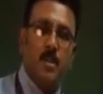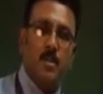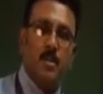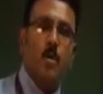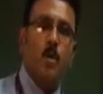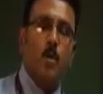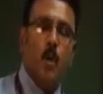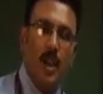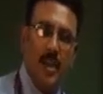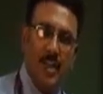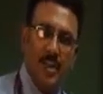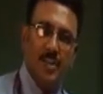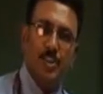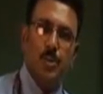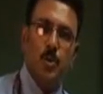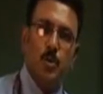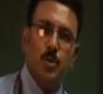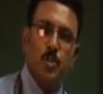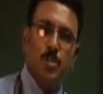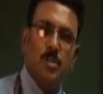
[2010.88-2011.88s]
So what it
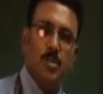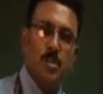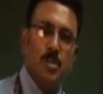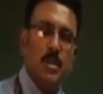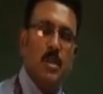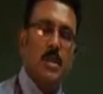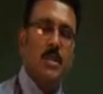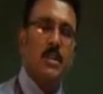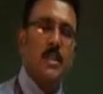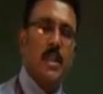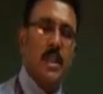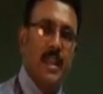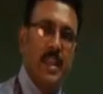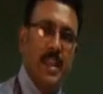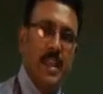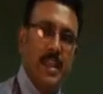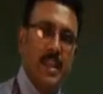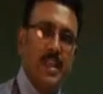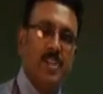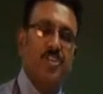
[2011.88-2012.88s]
shows, the
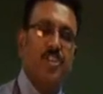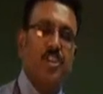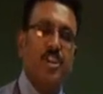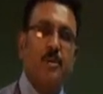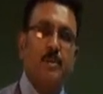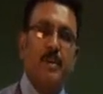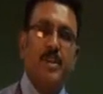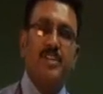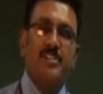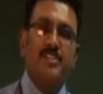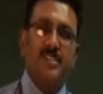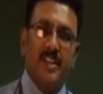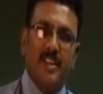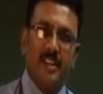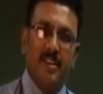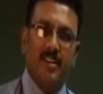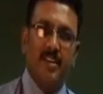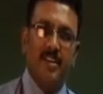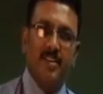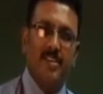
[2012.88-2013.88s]
Indian GDP is
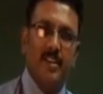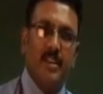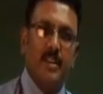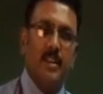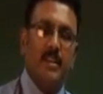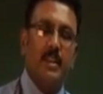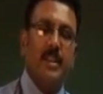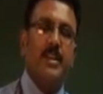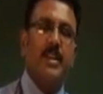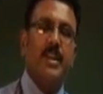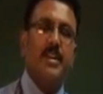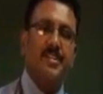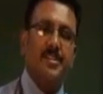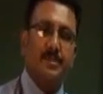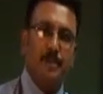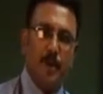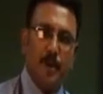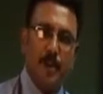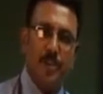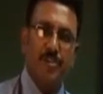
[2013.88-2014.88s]
increasing, India is
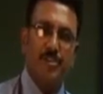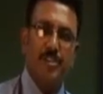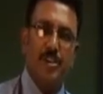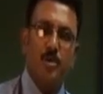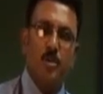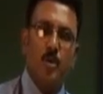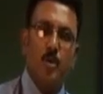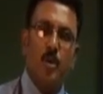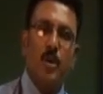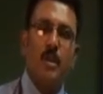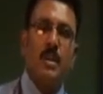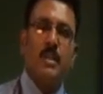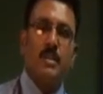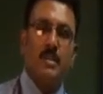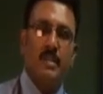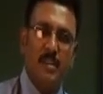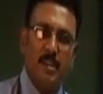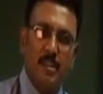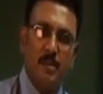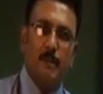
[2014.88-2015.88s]
producing more,
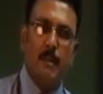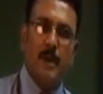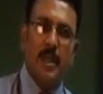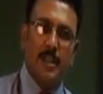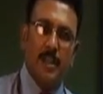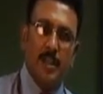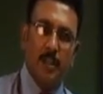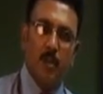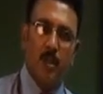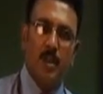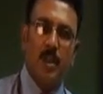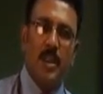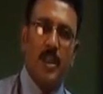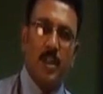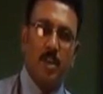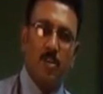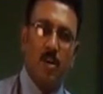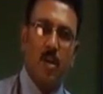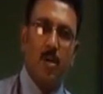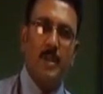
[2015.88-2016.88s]
this particular
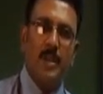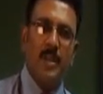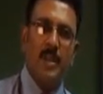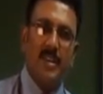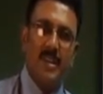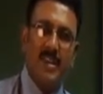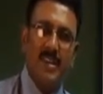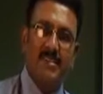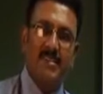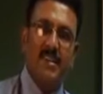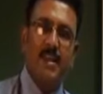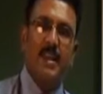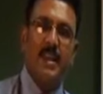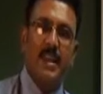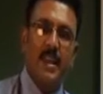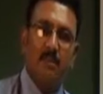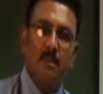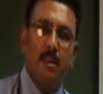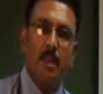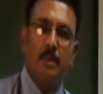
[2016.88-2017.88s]
economy is
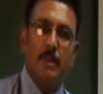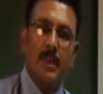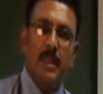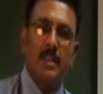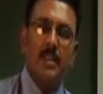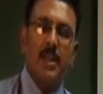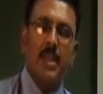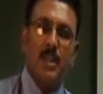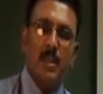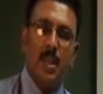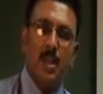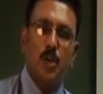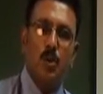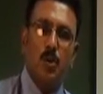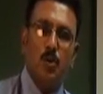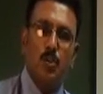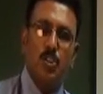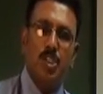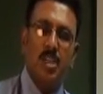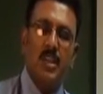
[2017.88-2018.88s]
developing. That
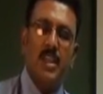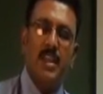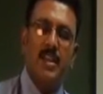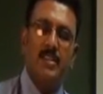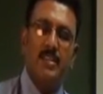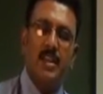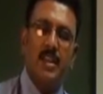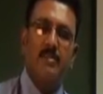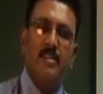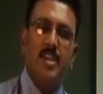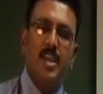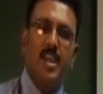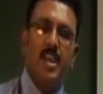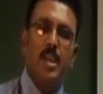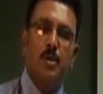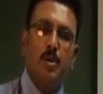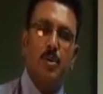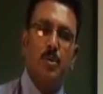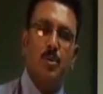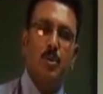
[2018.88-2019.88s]
conclusion easily we can
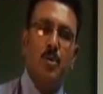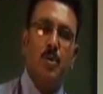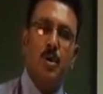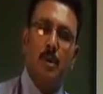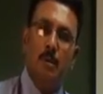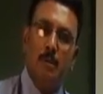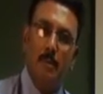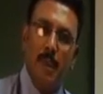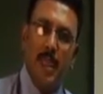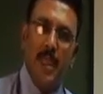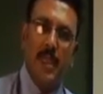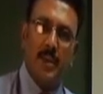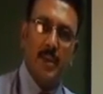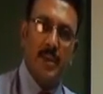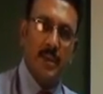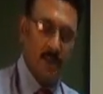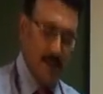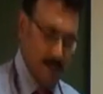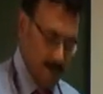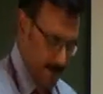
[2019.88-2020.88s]
able to
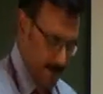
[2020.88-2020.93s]
make.